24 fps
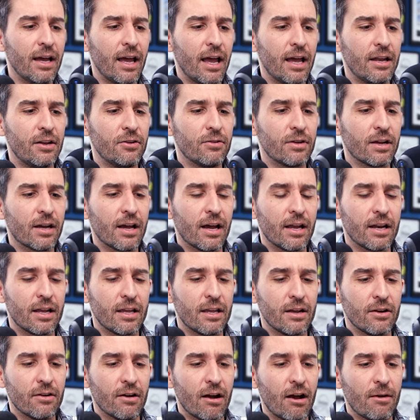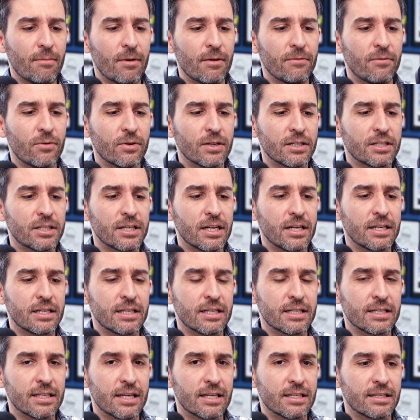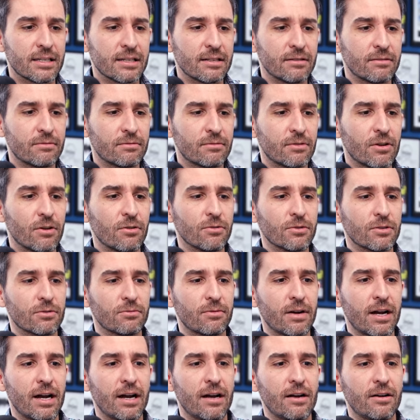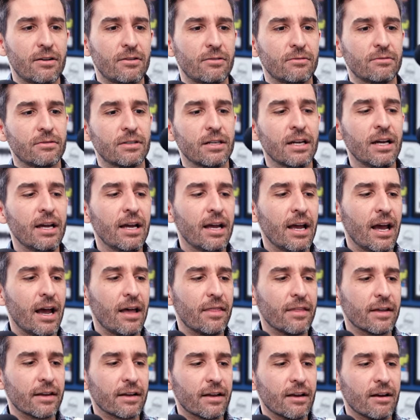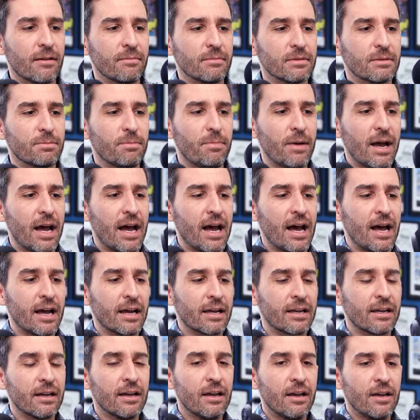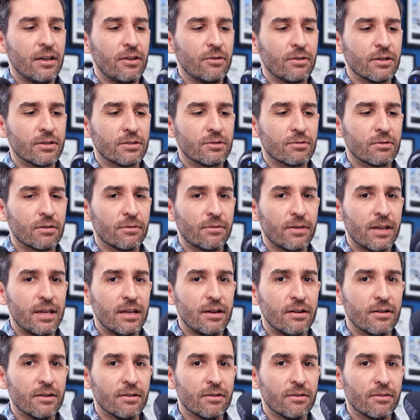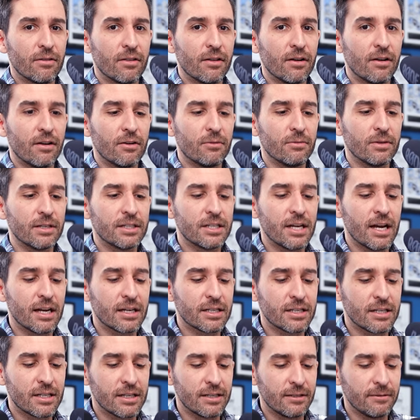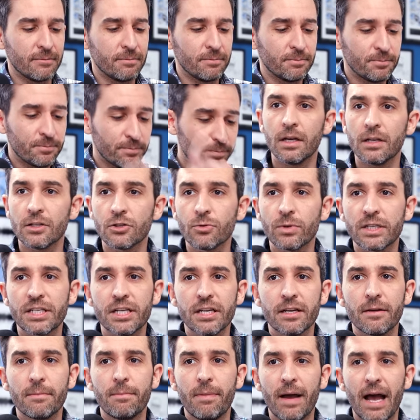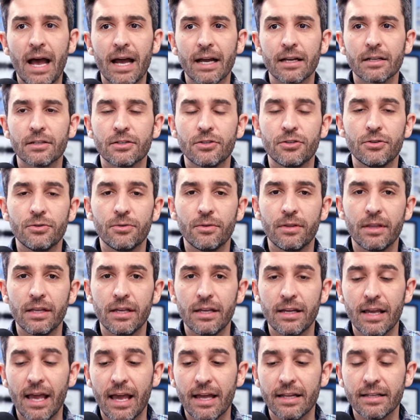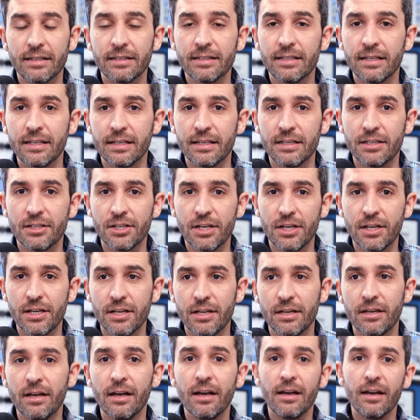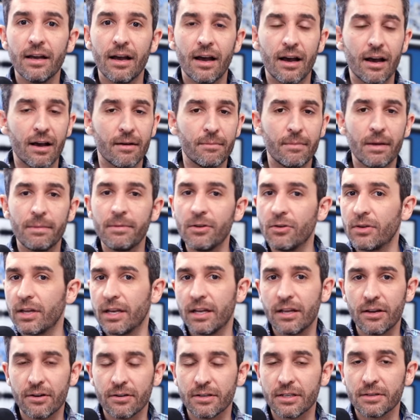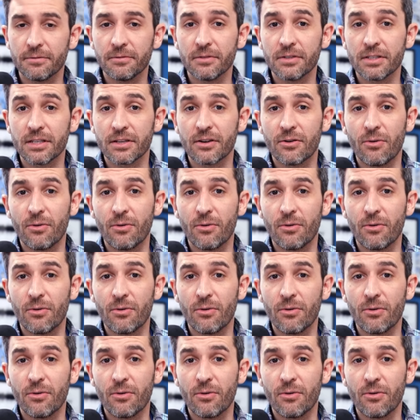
and you can kind of hear how my voice changes as it goes around and then comes back, you can sort of hear the rejection. Switching back to the NTG, uh, maybe you can hear a difference in